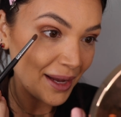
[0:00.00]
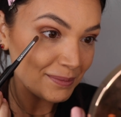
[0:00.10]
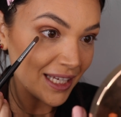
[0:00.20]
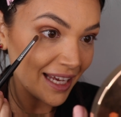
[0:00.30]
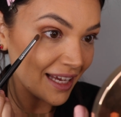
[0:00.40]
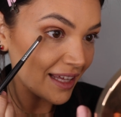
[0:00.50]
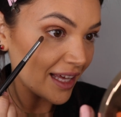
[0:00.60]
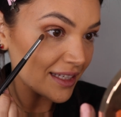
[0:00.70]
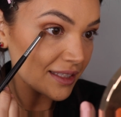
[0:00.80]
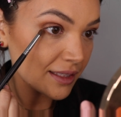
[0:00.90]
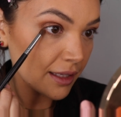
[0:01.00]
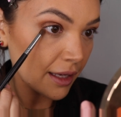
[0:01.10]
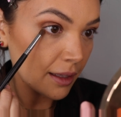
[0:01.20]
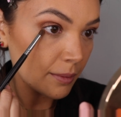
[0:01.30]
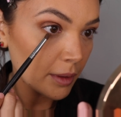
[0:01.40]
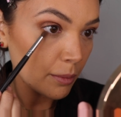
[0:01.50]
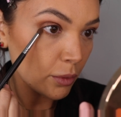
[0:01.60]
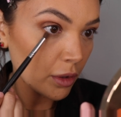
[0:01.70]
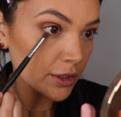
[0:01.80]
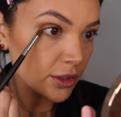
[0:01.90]
I'm taking that same
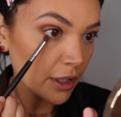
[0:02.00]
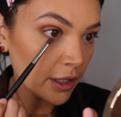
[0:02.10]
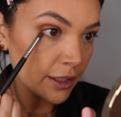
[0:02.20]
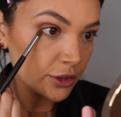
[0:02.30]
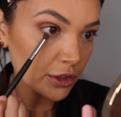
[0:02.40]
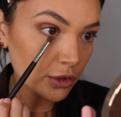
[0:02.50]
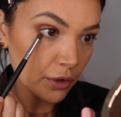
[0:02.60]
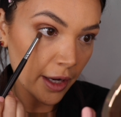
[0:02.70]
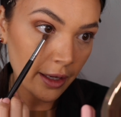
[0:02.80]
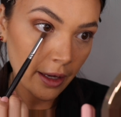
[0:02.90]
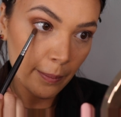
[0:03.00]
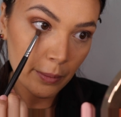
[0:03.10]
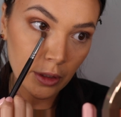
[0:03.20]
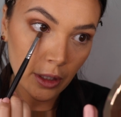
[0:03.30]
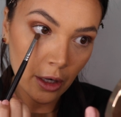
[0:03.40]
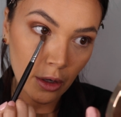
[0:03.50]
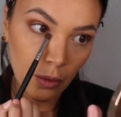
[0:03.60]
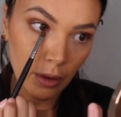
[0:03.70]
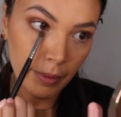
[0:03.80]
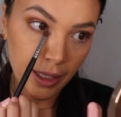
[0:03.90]
bronzer and just dragging it
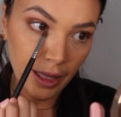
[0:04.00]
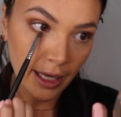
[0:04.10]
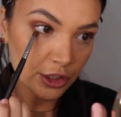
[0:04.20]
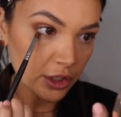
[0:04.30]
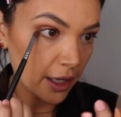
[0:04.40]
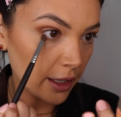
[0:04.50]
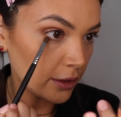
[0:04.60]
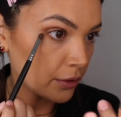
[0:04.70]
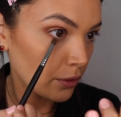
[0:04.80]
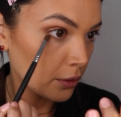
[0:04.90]
below my lash line.